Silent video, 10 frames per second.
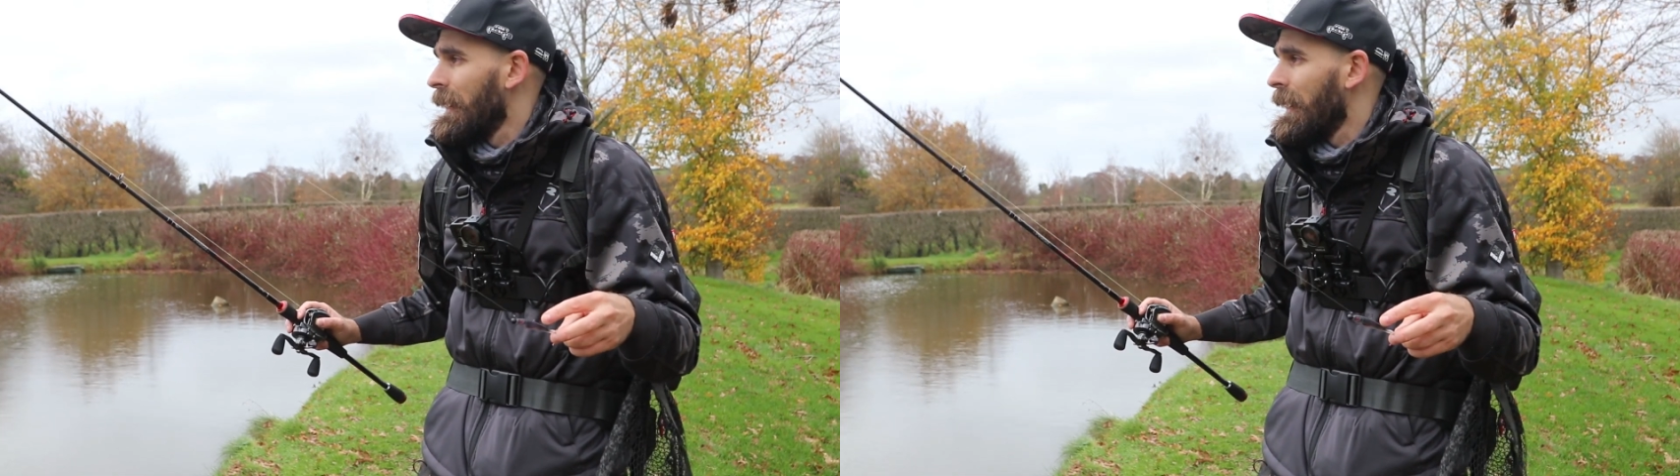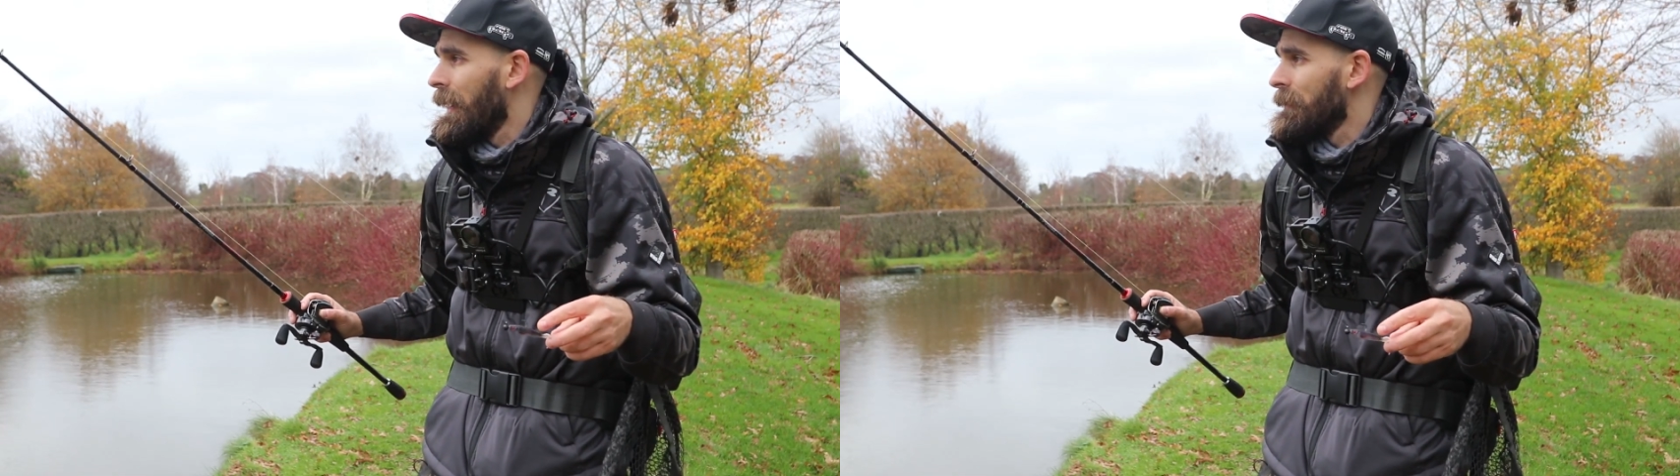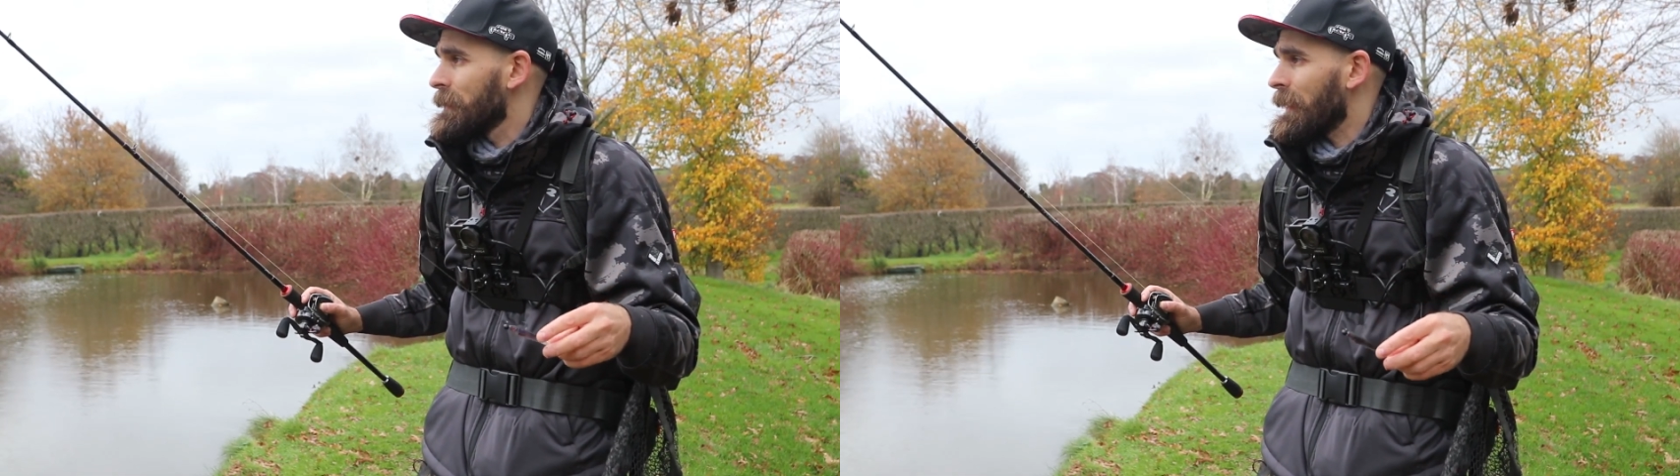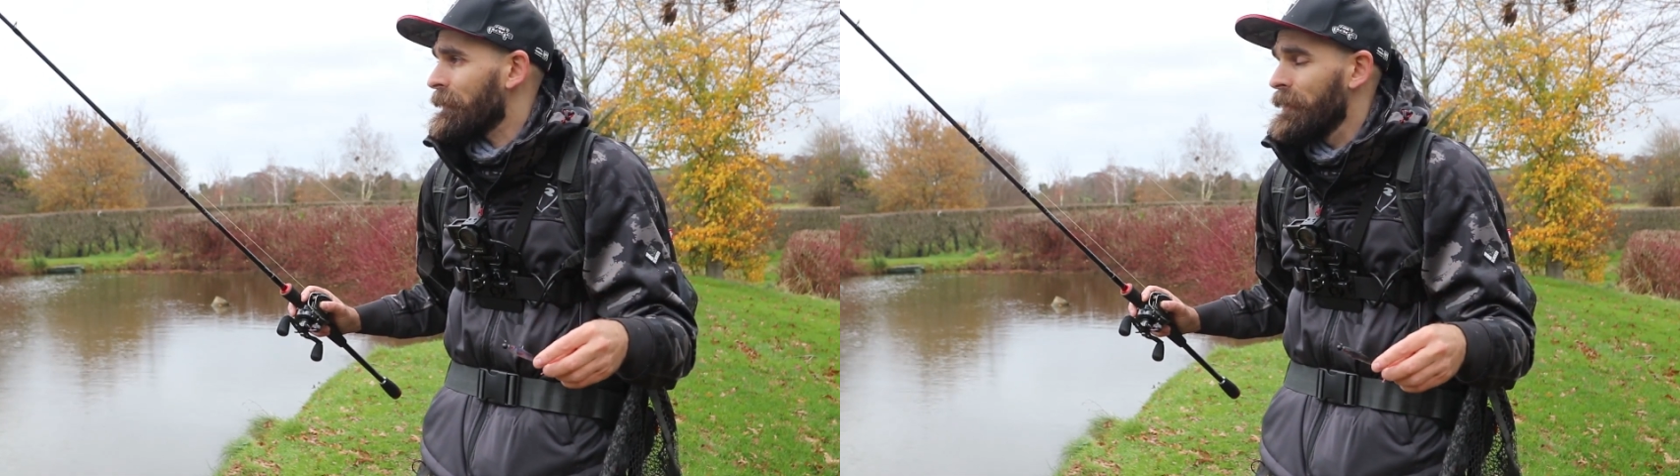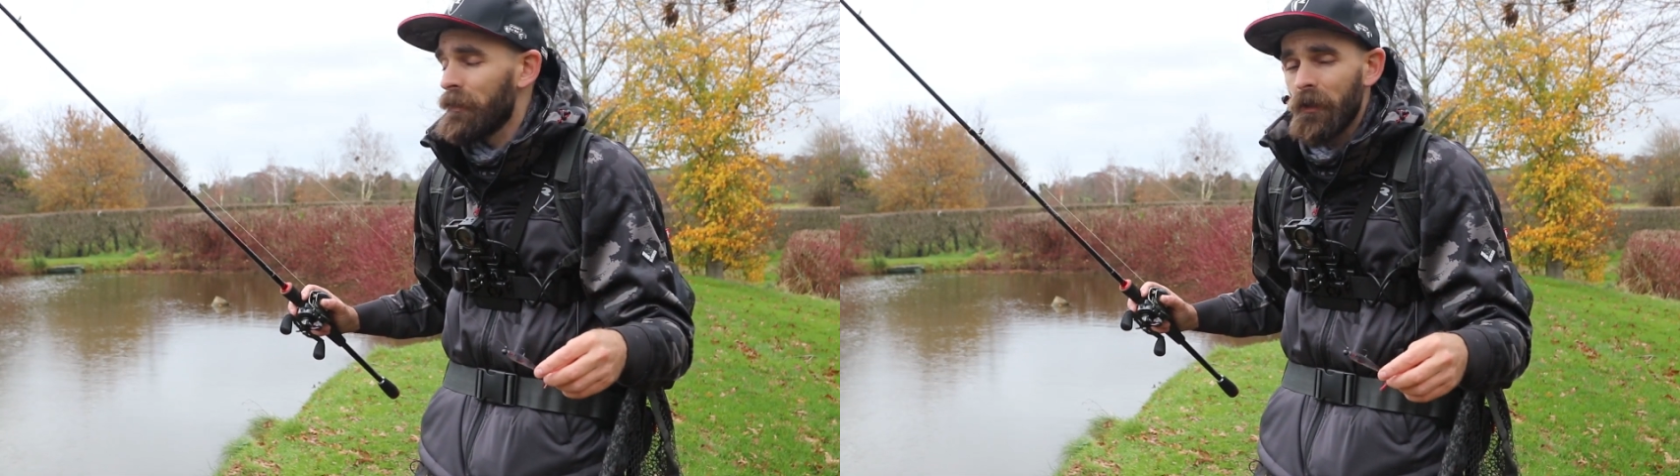So without
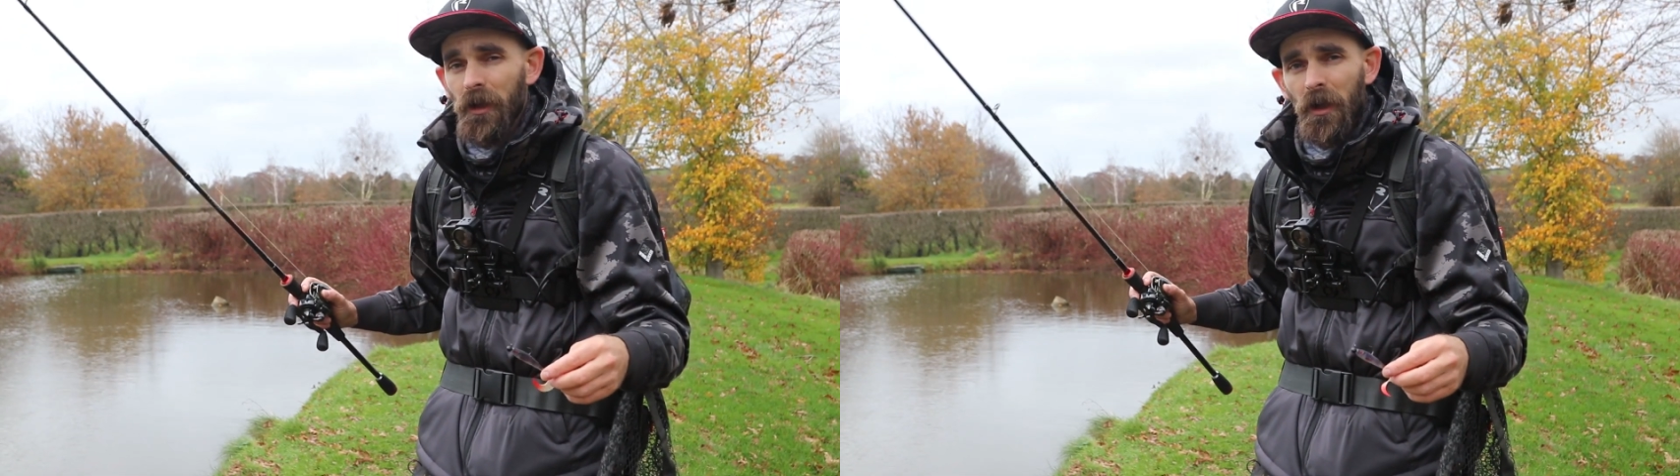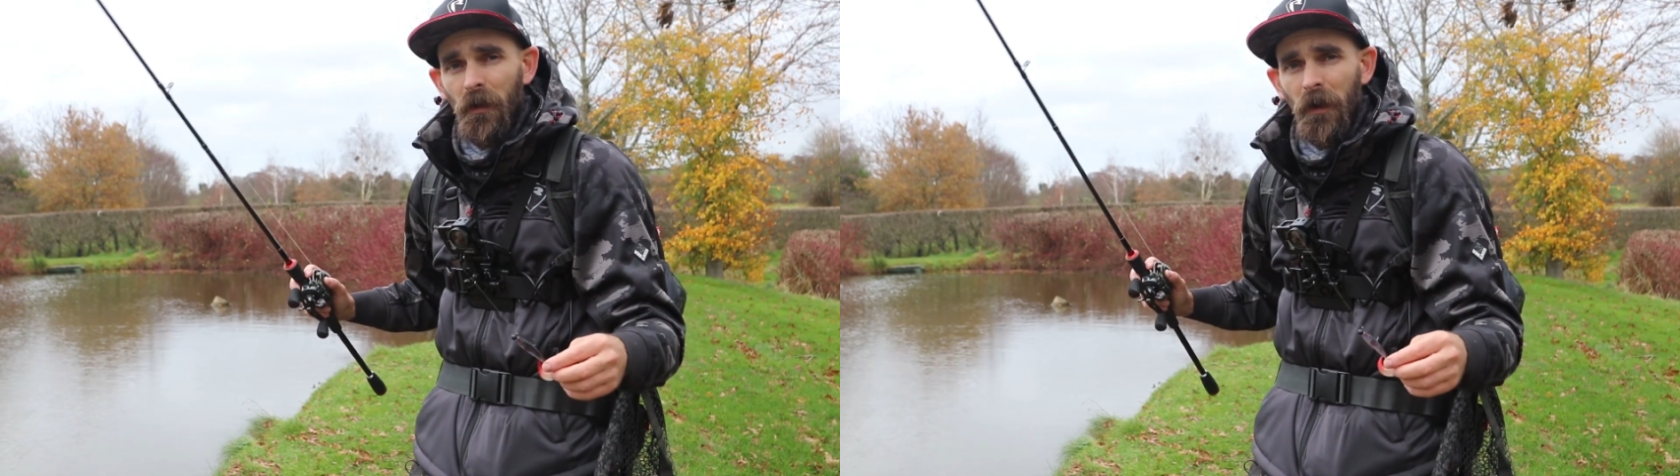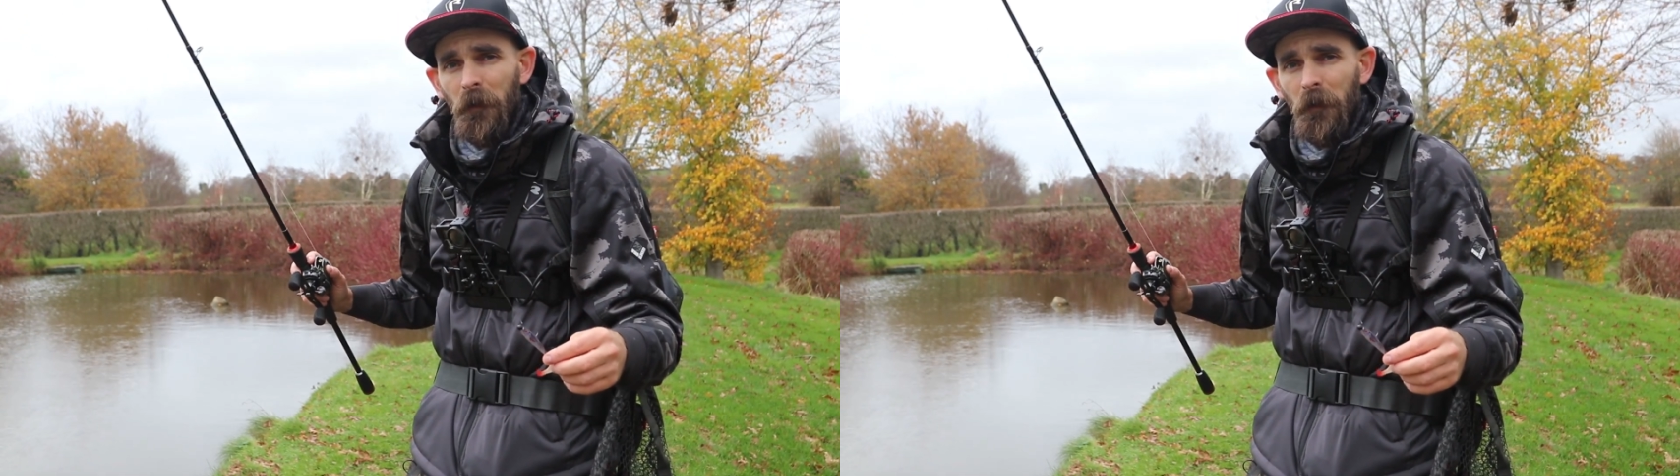further ado,